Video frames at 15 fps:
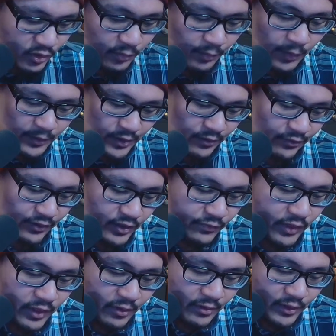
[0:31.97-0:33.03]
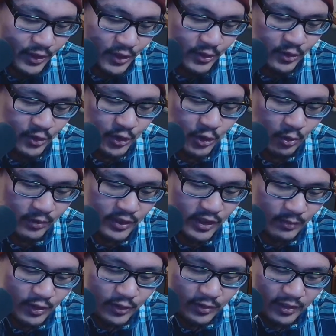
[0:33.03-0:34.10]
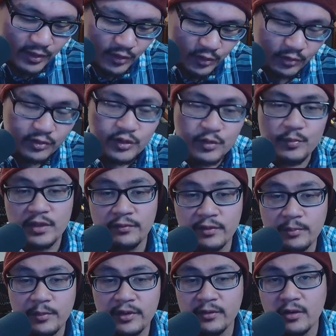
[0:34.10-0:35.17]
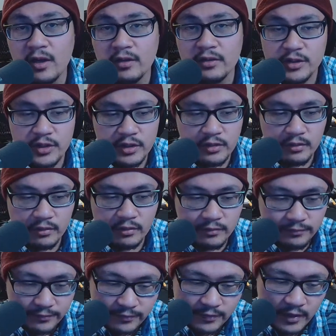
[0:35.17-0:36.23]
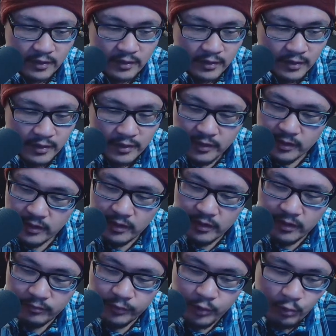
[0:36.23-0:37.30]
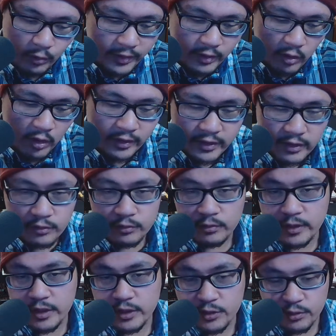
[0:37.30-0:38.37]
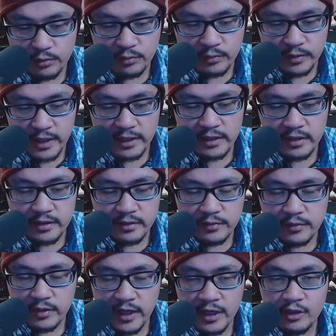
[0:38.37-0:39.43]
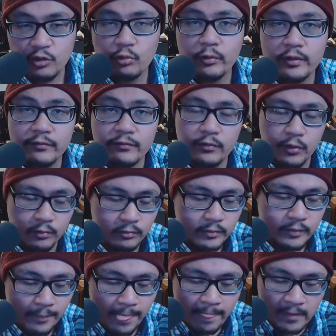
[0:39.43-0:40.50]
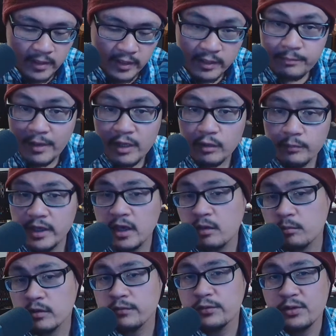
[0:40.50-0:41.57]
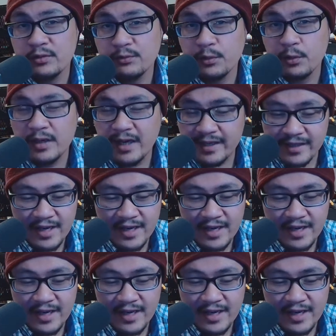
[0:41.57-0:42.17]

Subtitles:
So the purpose of this video is just to show and demonstrate a certain specific methodology of recording audio into a Android phone. It may or may not work for your phone.